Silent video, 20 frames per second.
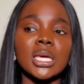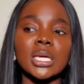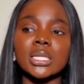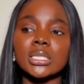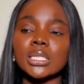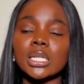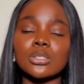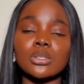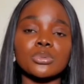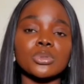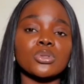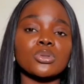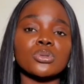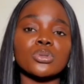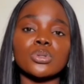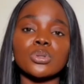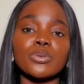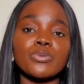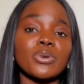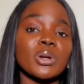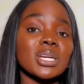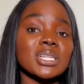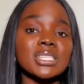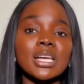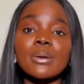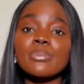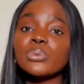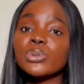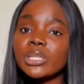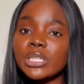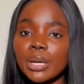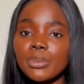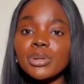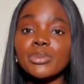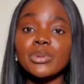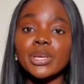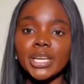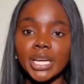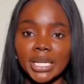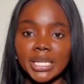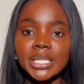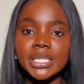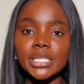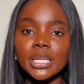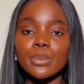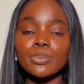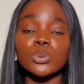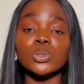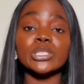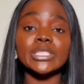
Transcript: It has something to do with, for example, let me make an example.